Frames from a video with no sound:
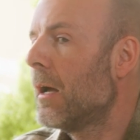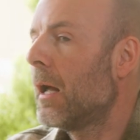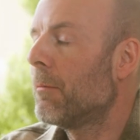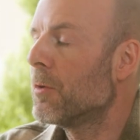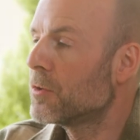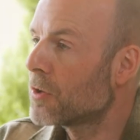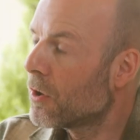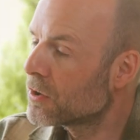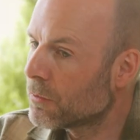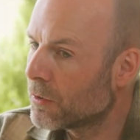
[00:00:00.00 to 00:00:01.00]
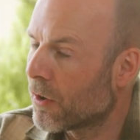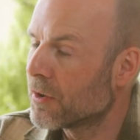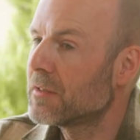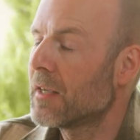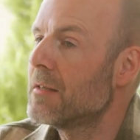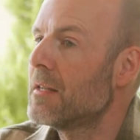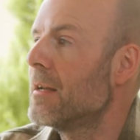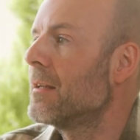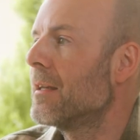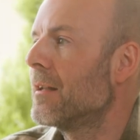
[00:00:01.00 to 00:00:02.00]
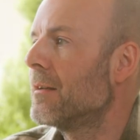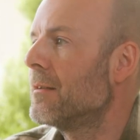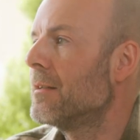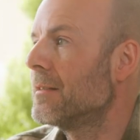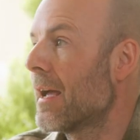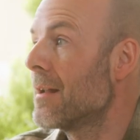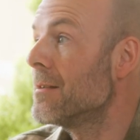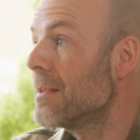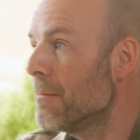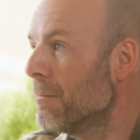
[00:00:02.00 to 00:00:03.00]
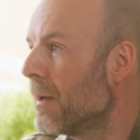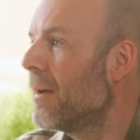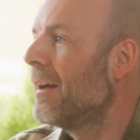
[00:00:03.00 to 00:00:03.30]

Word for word: Um, there was also an on-site dedicated design team